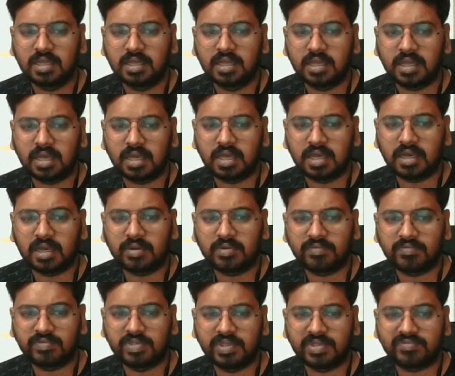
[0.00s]

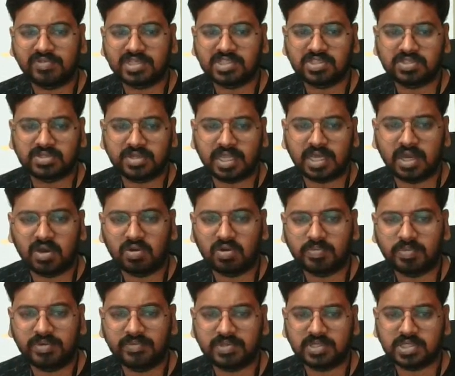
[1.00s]
the first string
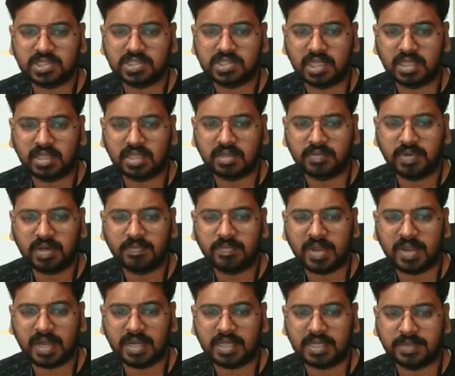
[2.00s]
output, which is nothing but
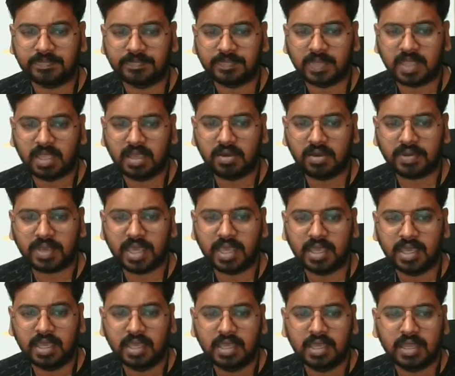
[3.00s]
Maddy.
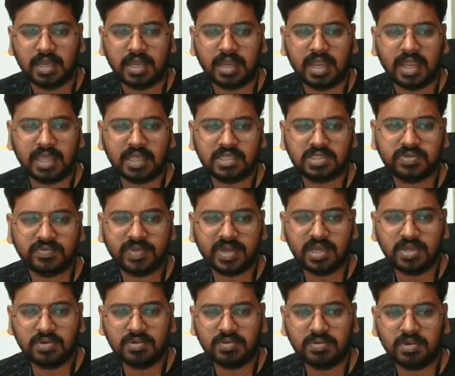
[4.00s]
Okay, next when
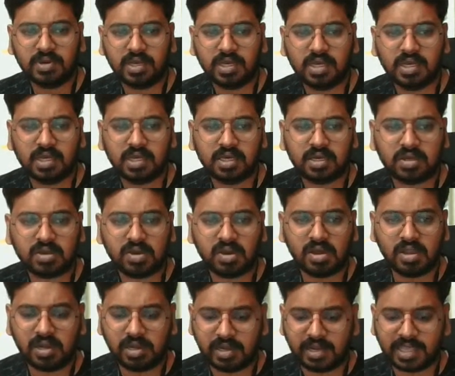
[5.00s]
you
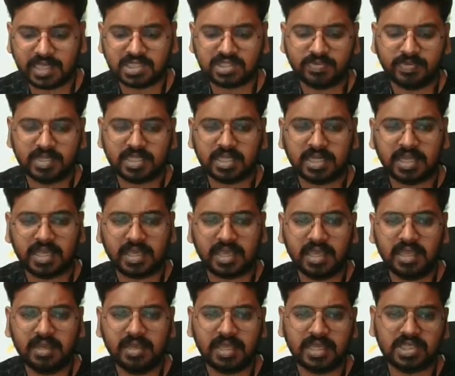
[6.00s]
call next method
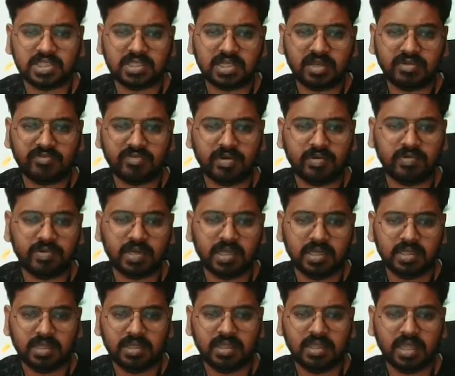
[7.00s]
again, next of out,
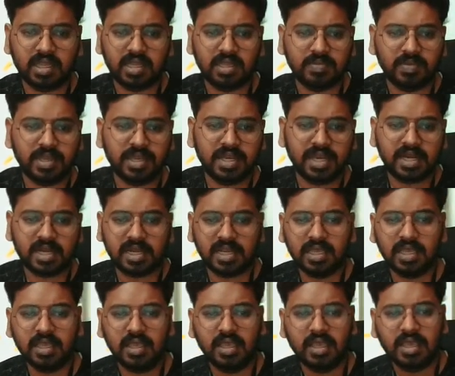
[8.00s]
then
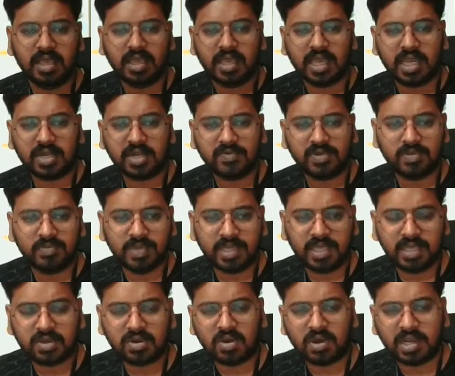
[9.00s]
immediately it will
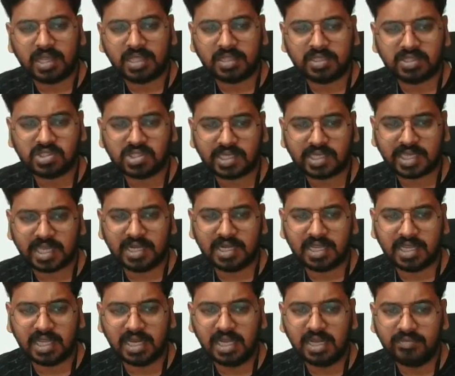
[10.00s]
be calling the second
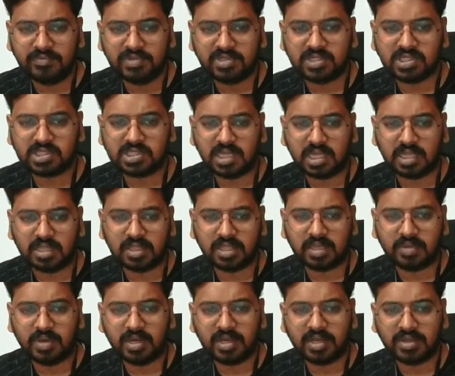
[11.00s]
yield, which is
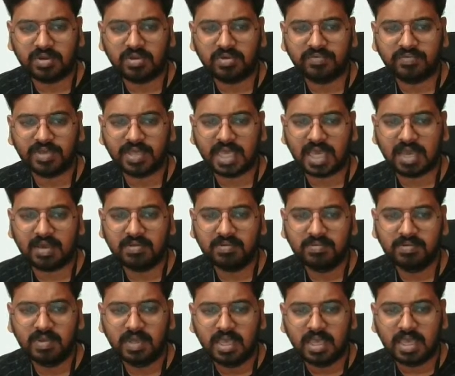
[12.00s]
nothing but we have
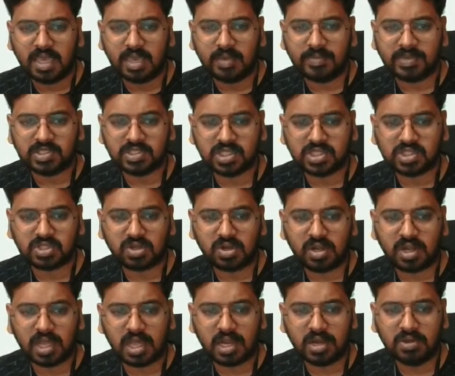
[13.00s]
a message
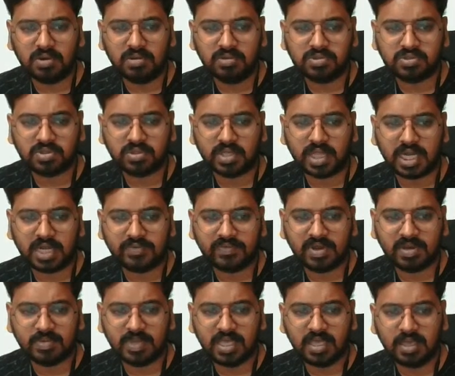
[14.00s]
called hello, so that
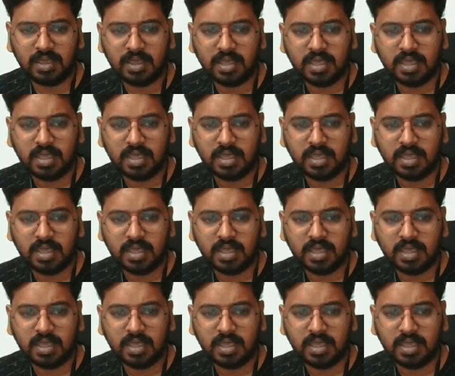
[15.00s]
will be